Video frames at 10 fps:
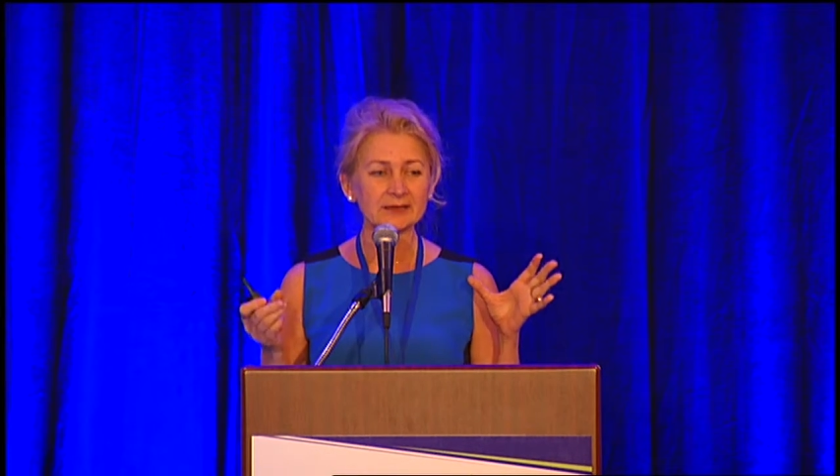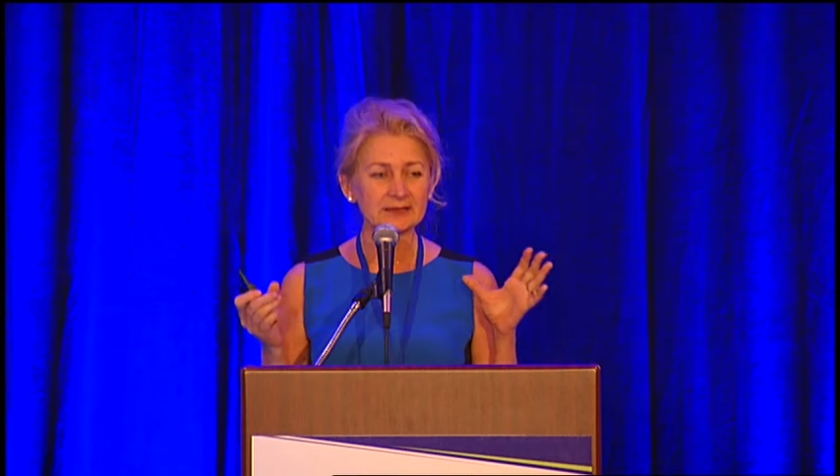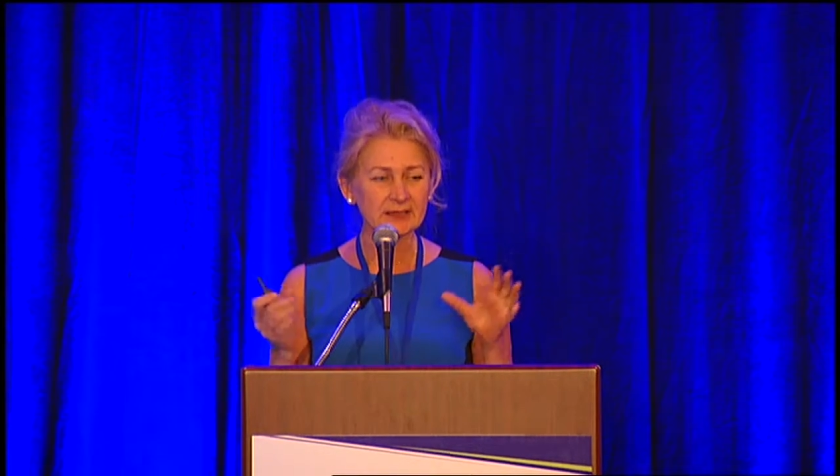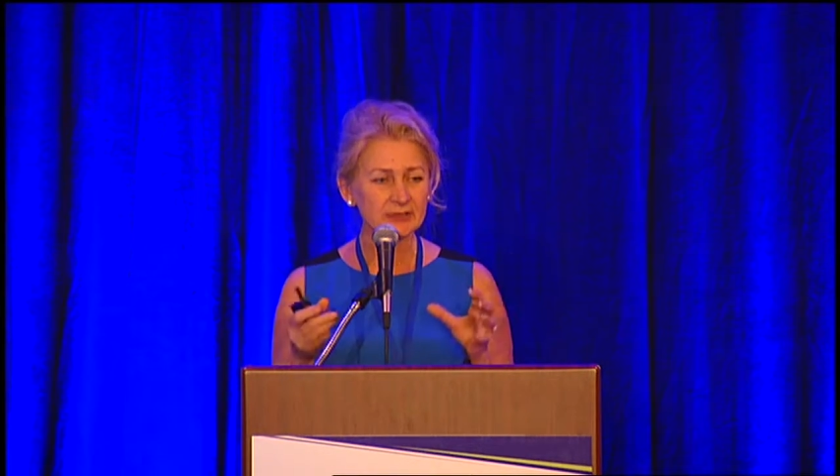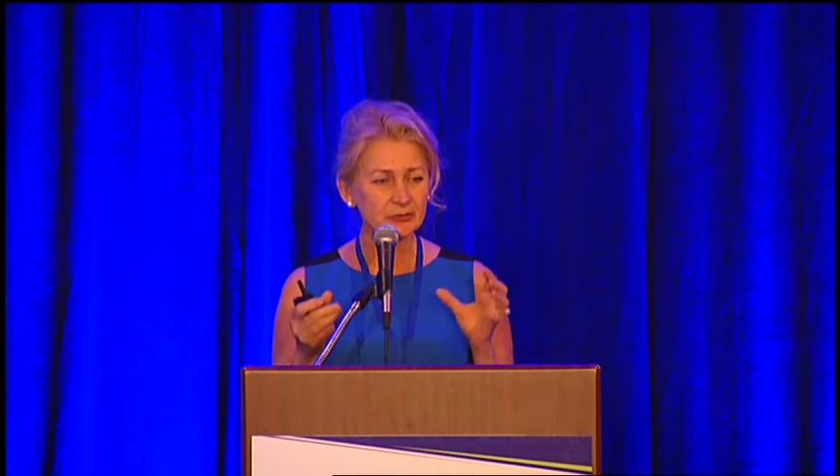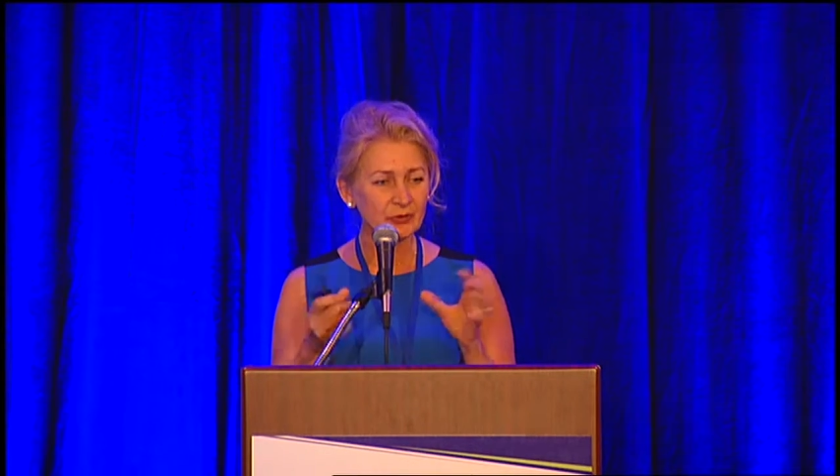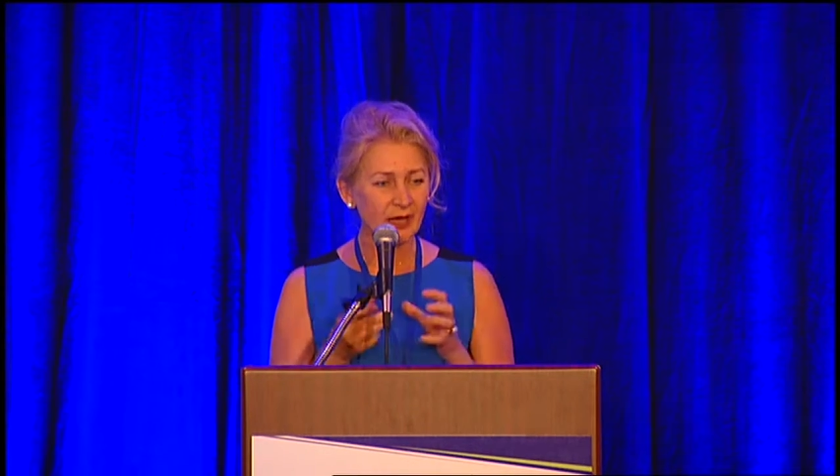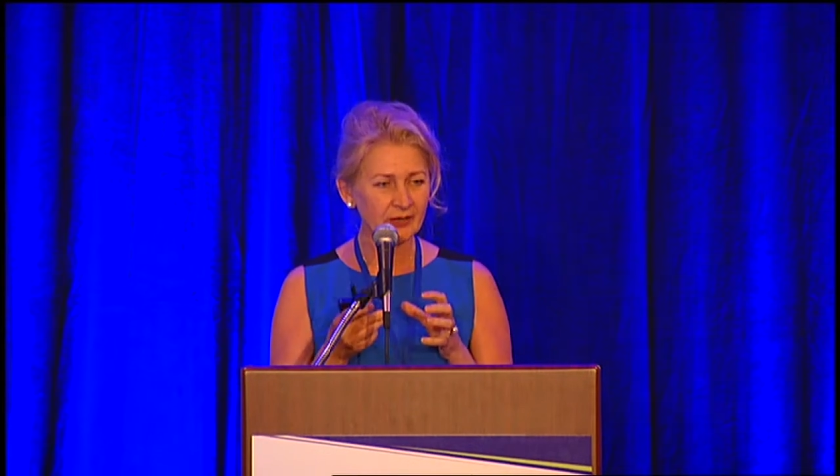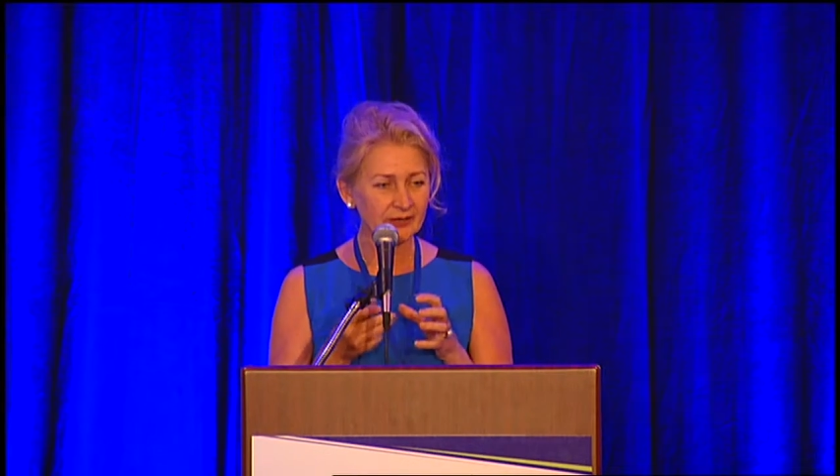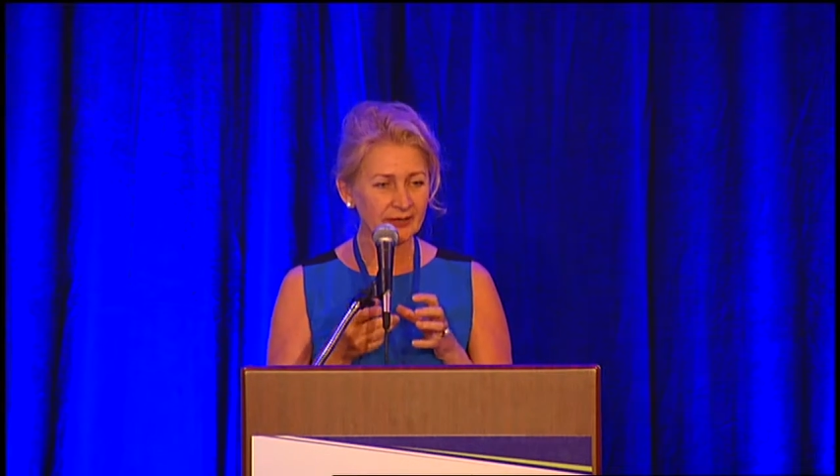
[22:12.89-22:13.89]
tend to
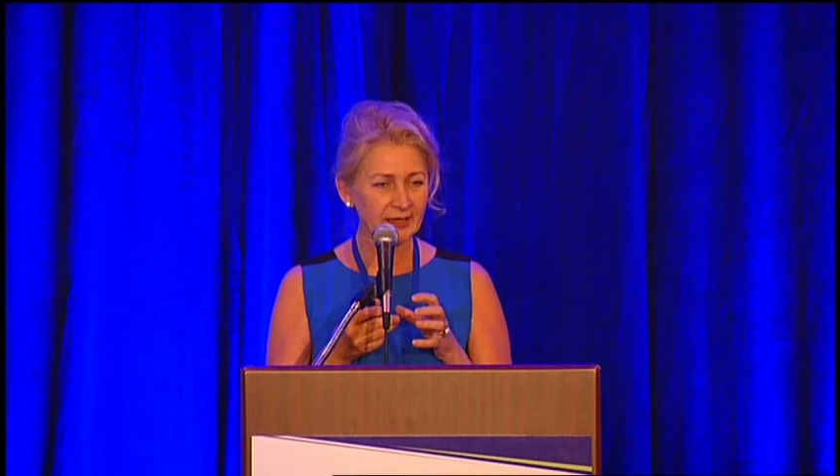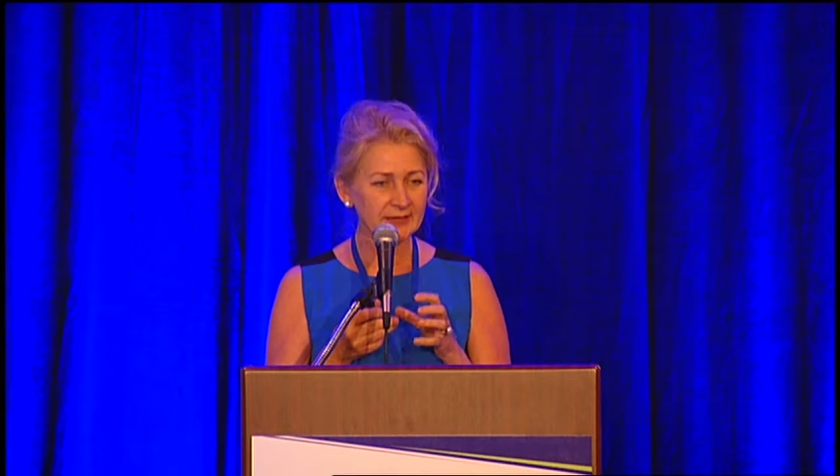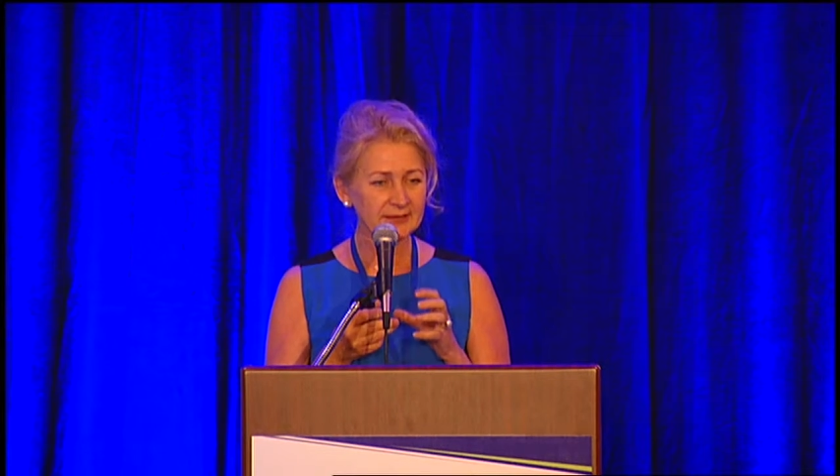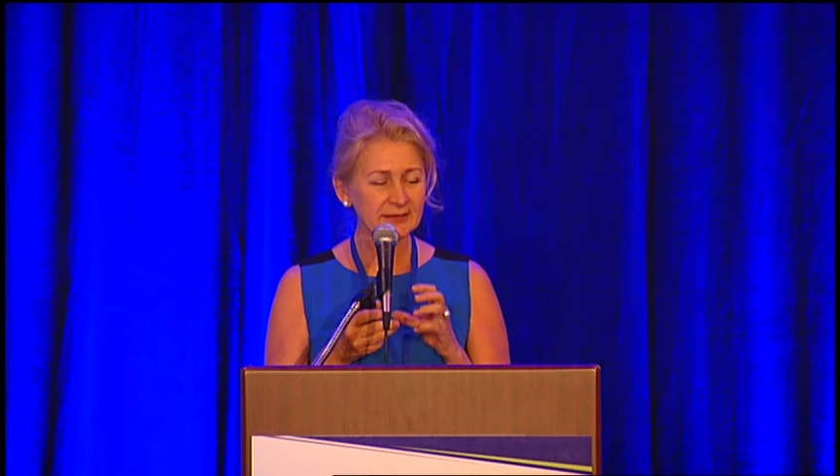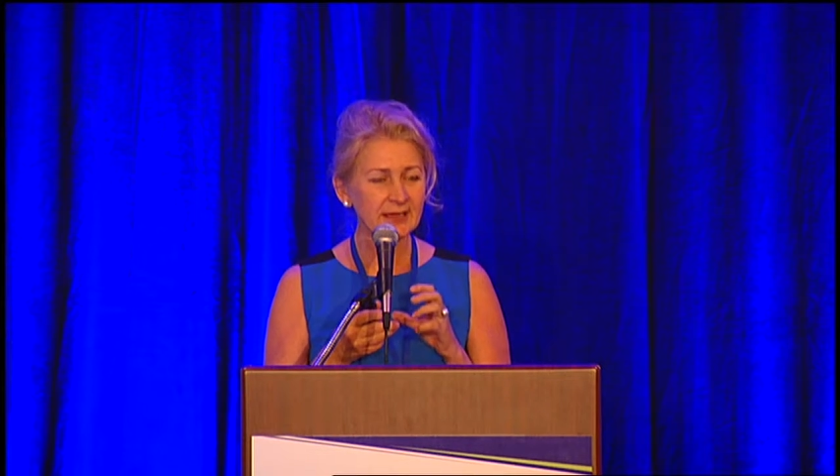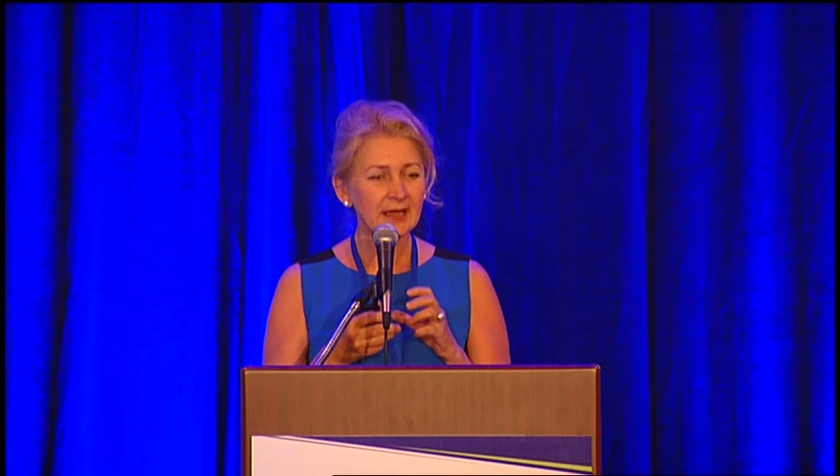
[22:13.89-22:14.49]
aggregate,